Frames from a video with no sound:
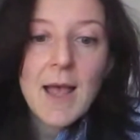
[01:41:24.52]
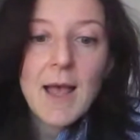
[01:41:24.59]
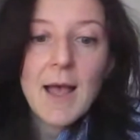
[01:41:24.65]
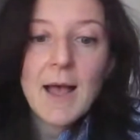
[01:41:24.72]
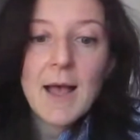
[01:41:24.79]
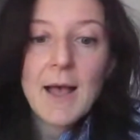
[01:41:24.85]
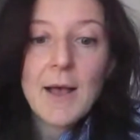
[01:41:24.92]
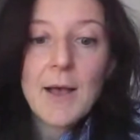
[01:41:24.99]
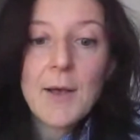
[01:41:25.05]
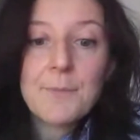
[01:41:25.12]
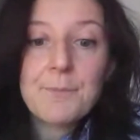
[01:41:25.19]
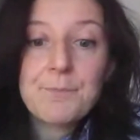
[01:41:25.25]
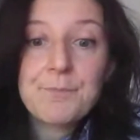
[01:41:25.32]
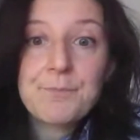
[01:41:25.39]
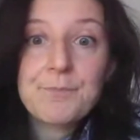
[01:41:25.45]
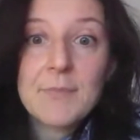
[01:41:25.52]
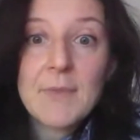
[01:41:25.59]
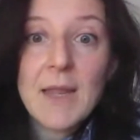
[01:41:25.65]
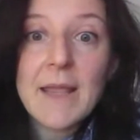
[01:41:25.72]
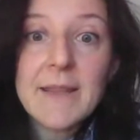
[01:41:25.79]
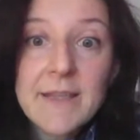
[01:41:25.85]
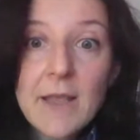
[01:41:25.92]
And
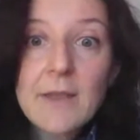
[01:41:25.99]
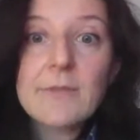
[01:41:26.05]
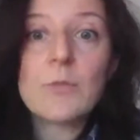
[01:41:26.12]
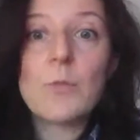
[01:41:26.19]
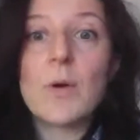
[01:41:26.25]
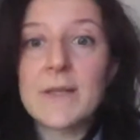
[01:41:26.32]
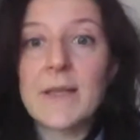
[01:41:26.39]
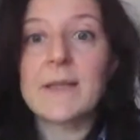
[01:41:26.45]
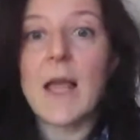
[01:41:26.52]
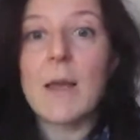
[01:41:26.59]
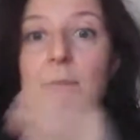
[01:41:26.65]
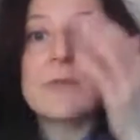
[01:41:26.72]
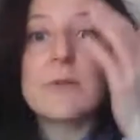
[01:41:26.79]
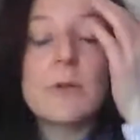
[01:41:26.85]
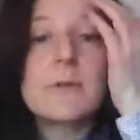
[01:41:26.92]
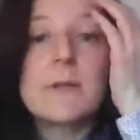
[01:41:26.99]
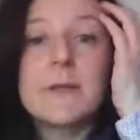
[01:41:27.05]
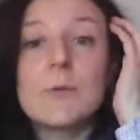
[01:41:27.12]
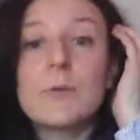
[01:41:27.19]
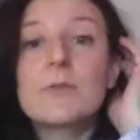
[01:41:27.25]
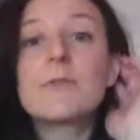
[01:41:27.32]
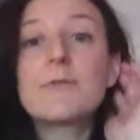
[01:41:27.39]
yes, one can absolutely
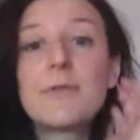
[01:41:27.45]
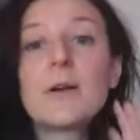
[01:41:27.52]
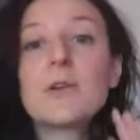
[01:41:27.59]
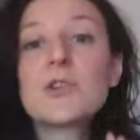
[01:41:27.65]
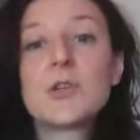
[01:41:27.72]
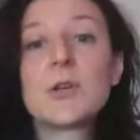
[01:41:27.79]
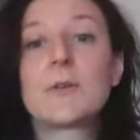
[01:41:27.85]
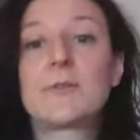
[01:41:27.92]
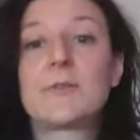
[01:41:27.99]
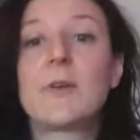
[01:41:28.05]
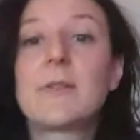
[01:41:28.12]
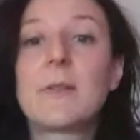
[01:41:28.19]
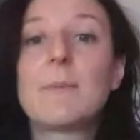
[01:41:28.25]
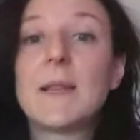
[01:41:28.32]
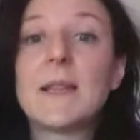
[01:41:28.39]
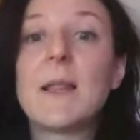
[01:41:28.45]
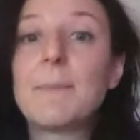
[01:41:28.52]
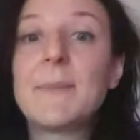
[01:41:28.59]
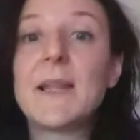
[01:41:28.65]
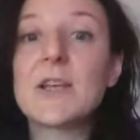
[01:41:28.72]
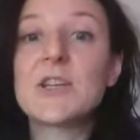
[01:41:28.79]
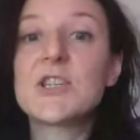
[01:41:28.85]
use functions of the
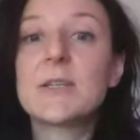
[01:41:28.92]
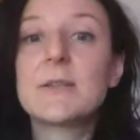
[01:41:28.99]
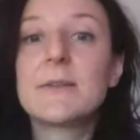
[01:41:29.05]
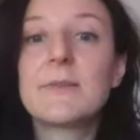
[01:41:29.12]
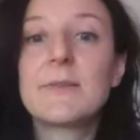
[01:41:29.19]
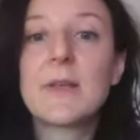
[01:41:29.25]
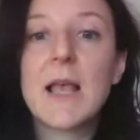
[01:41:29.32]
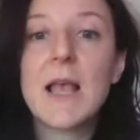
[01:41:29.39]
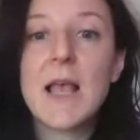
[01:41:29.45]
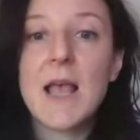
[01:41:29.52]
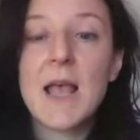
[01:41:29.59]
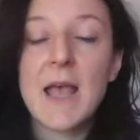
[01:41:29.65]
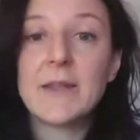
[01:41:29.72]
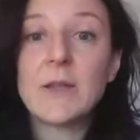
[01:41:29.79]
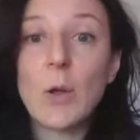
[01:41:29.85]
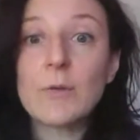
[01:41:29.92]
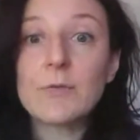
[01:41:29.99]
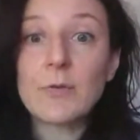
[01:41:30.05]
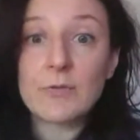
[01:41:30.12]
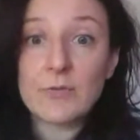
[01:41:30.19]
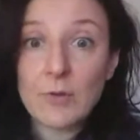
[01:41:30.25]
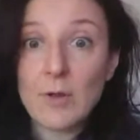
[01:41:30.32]
Laplacians and
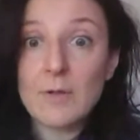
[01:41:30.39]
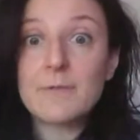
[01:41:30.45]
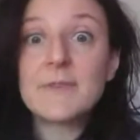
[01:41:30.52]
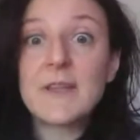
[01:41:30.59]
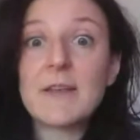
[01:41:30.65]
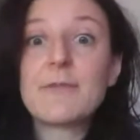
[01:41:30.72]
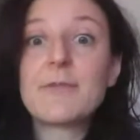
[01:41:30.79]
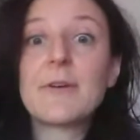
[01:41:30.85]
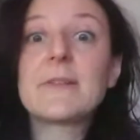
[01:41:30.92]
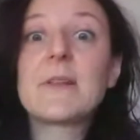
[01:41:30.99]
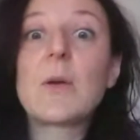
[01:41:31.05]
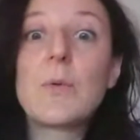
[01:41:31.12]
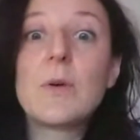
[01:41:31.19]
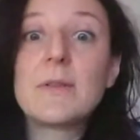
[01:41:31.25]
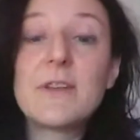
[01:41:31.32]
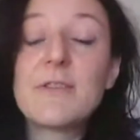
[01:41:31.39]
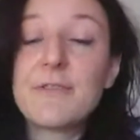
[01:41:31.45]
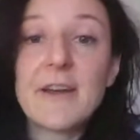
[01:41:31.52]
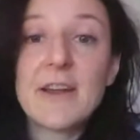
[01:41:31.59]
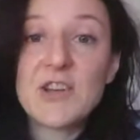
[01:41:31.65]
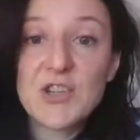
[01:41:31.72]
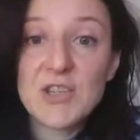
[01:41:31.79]
also solve different
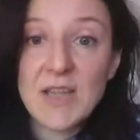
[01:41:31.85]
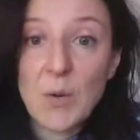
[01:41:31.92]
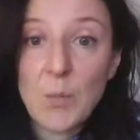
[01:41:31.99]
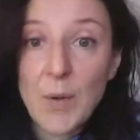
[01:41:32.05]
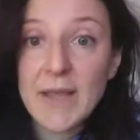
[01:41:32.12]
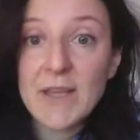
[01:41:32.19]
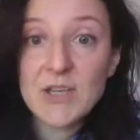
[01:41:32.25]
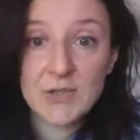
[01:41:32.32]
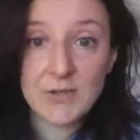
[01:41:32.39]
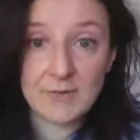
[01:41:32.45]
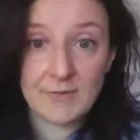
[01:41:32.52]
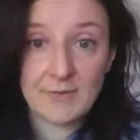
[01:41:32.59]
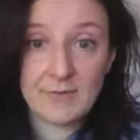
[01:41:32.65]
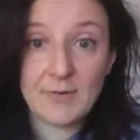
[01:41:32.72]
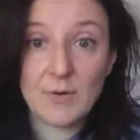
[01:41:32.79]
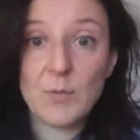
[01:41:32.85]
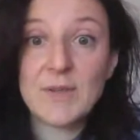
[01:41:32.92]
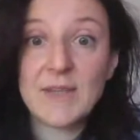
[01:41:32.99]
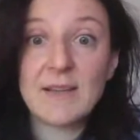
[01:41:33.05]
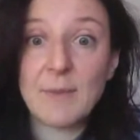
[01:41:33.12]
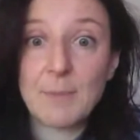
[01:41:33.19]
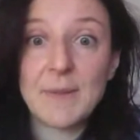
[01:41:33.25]
differential equations with
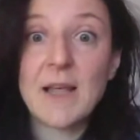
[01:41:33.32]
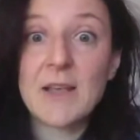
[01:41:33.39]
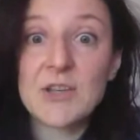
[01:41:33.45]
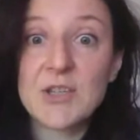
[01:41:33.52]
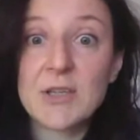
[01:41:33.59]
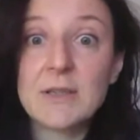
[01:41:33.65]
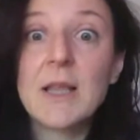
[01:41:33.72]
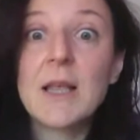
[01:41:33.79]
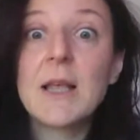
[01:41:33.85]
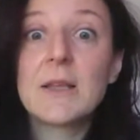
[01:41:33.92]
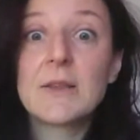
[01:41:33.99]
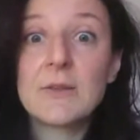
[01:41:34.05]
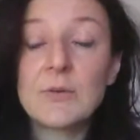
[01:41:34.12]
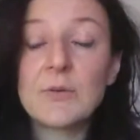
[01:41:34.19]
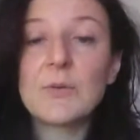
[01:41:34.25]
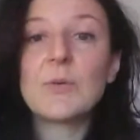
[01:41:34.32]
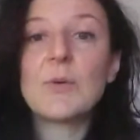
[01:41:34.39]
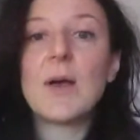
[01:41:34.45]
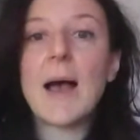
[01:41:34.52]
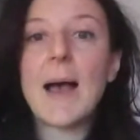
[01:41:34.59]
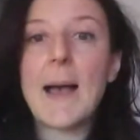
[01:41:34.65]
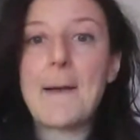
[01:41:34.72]
the Laplacian
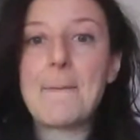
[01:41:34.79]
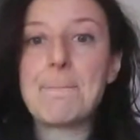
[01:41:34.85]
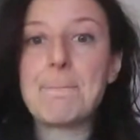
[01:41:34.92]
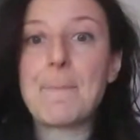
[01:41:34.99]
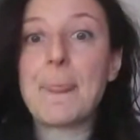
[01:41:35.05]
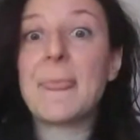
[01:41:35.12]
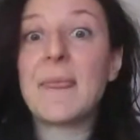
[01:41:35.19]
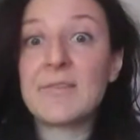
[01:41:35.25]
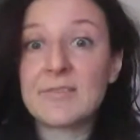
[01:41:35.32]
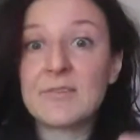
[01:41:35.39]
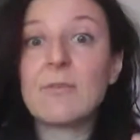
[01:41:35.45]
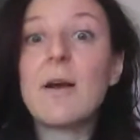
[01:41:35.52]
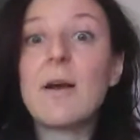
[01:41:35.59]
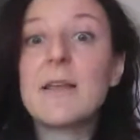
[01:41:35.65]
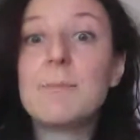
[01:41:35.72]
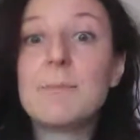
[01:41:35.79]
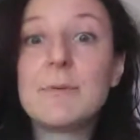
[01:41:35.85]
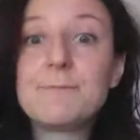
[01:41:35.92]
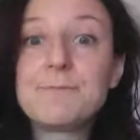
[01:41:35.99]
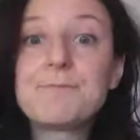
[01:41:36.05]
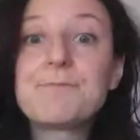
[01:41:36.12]
to describe